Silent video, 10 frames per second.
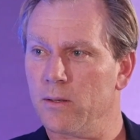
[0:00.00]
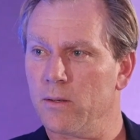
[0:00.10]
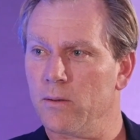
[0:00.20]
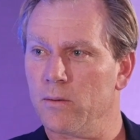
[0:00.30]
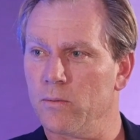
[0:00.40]
You
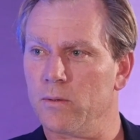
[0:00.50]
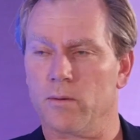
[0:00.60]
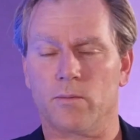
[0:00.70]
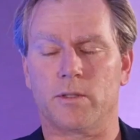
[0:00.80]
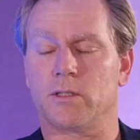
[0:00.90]

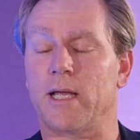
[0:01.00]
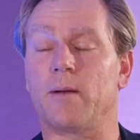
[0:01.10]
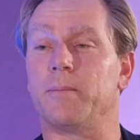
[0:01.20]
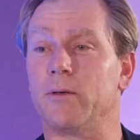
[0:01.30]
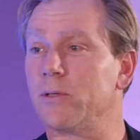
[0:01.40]
know, we just had
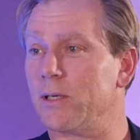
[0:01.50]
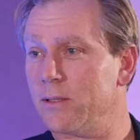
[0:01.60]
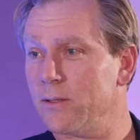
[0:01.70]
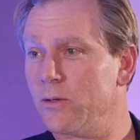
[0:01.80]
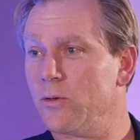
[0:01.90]
a builder
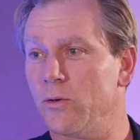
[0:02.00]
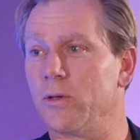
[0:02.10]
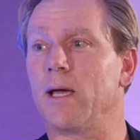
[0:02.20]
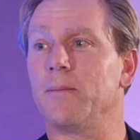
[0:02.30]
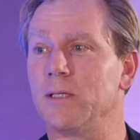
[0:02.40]

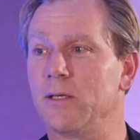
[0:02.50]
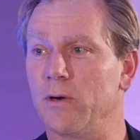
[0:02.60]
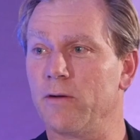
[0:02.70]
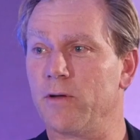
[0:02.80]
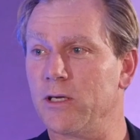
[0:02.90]
who came
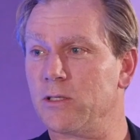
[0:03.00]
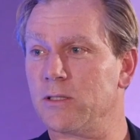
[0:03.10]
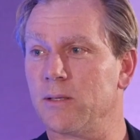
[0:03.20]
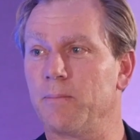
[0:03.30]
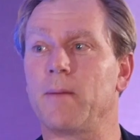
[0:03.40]

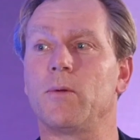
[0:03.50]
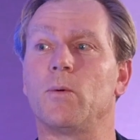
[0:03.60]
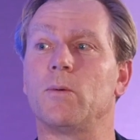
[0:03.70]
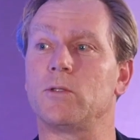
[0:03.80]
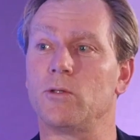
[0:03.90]
renovations, and maybe
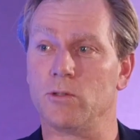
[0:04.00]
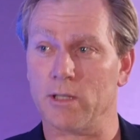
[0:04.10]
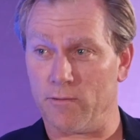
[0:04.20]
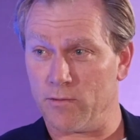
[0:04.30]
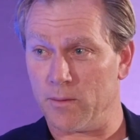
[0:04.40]
we were too
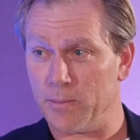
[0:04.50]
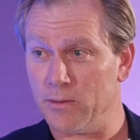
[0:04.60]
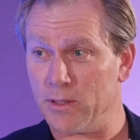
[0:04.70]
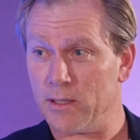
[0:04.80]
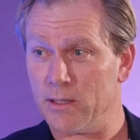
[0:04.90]
tough on the
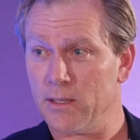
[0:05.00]
builder.